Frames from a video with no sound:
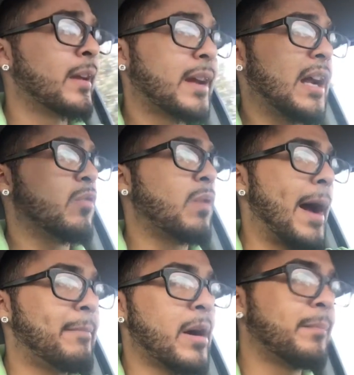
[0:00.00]
kind of
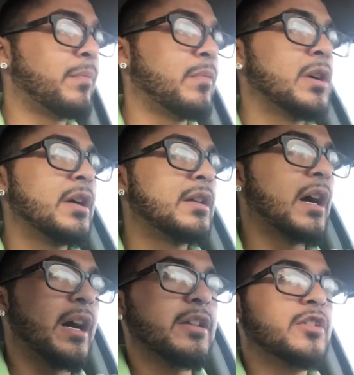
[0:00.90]
wrap up the
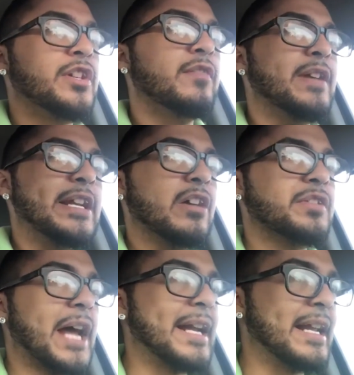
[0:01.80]
other two
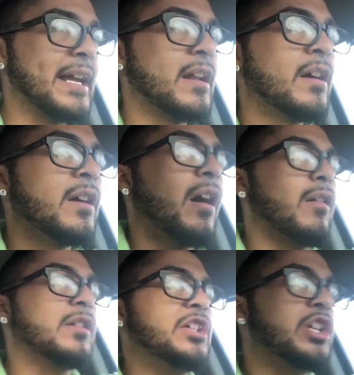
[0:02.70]
videos I did
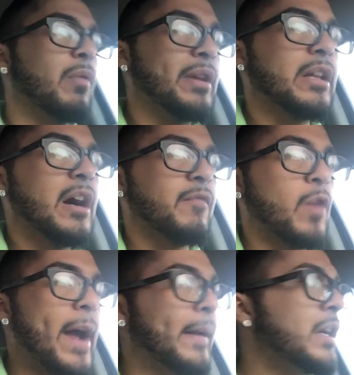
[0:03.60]
on showing love,
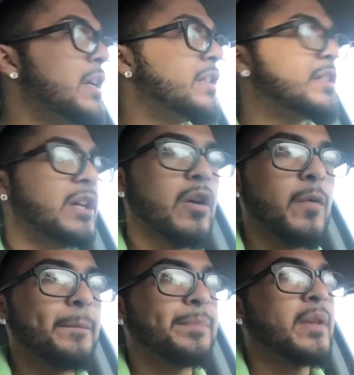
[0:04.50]
right?
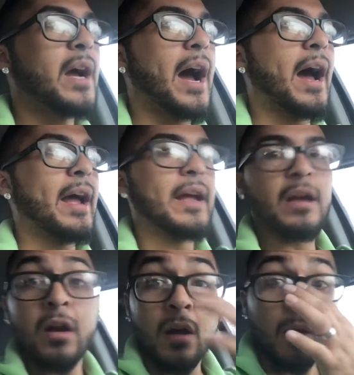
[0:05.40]
So,
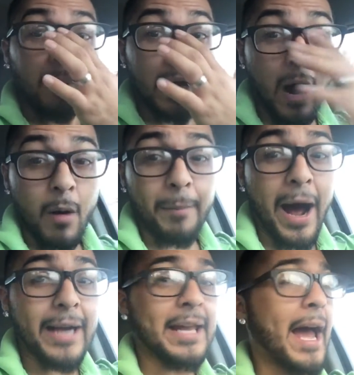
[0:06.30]
I put out a
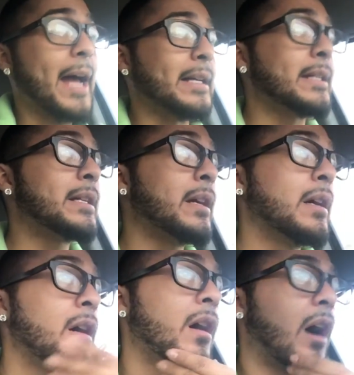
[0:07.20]
podcast
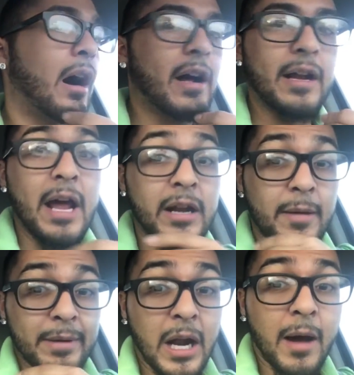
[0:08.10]
on
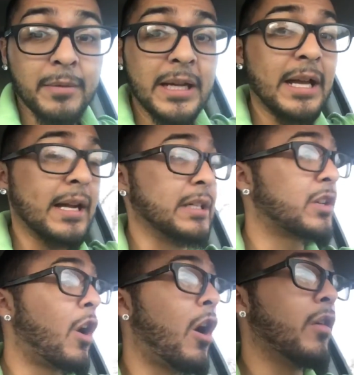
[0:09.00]
NM Anomaly, and it's
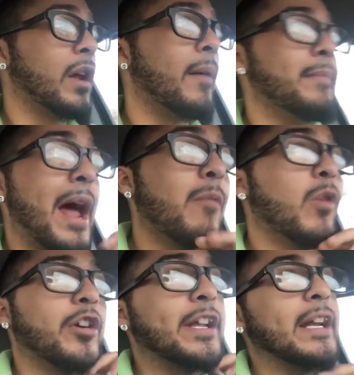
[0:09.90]
called
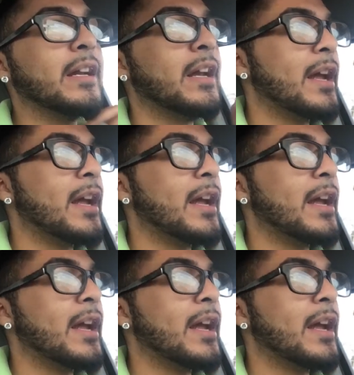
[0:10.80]
Networking.